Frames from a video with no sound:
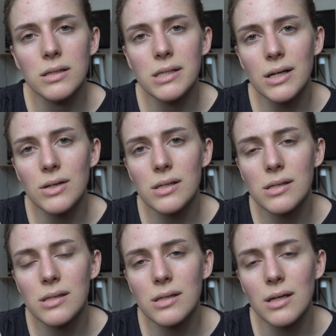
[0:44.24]
There
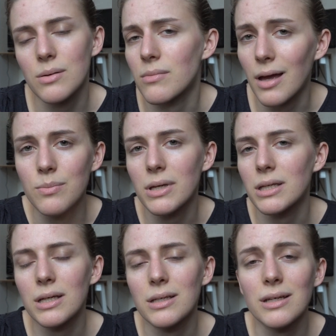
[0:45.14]
is, in my
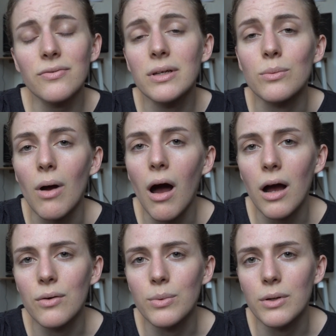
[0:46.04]
opinion, nothing
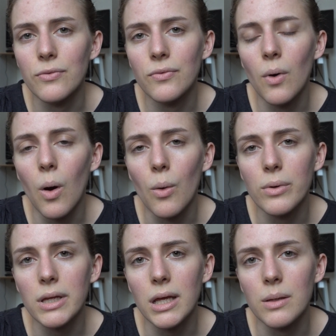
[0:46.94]
wrong with
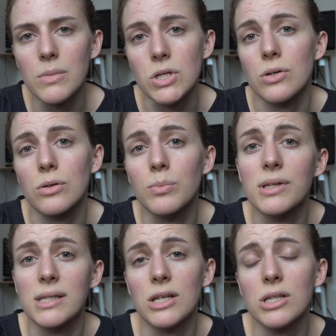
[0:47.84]
owning material
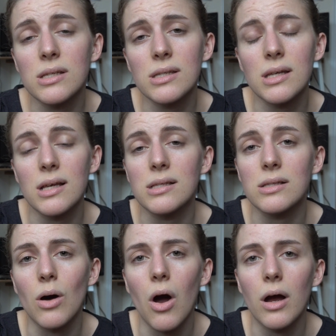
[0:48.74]
possessions as
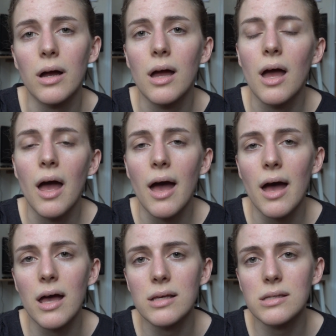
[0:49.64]
long
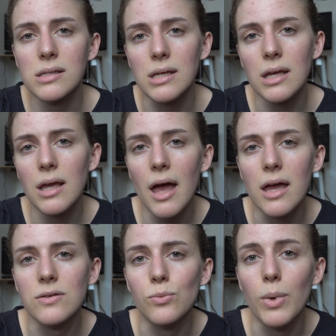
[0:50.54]
as they
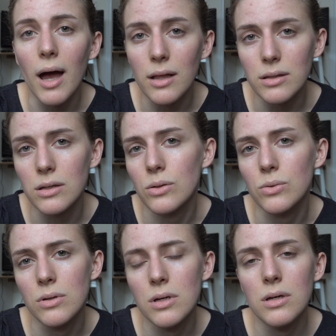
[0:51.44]
add
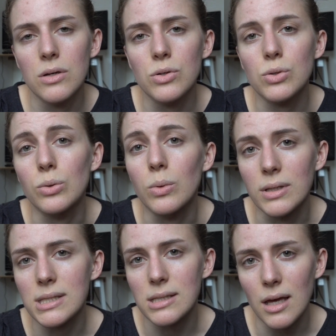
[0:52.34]
value to
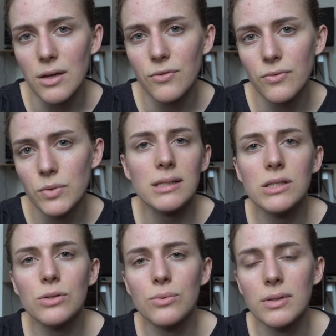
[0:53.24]
one's life. The
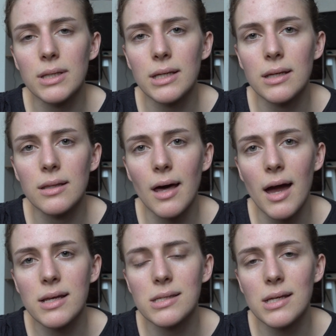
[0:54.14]
issue really
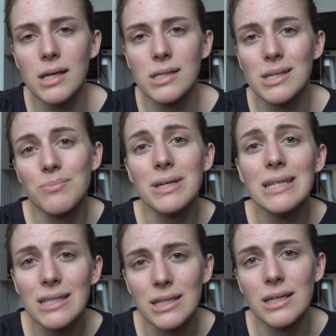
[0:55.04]
lies in the
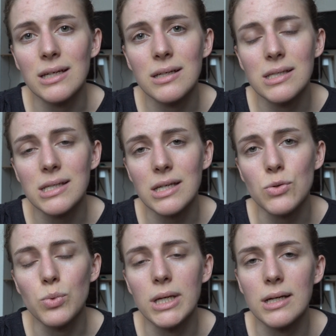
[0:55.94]
meaning that
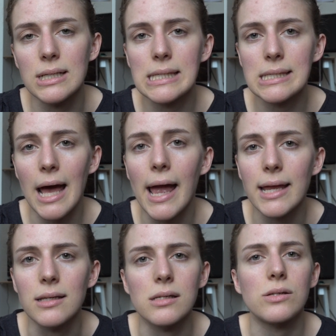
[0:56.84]
we
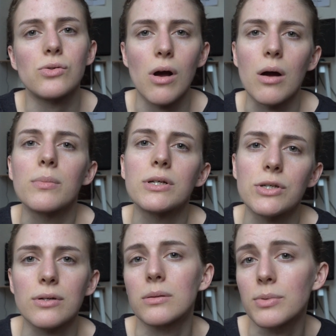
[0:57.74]
assign to our
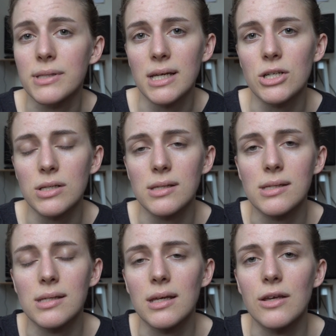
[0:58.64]
material possessions.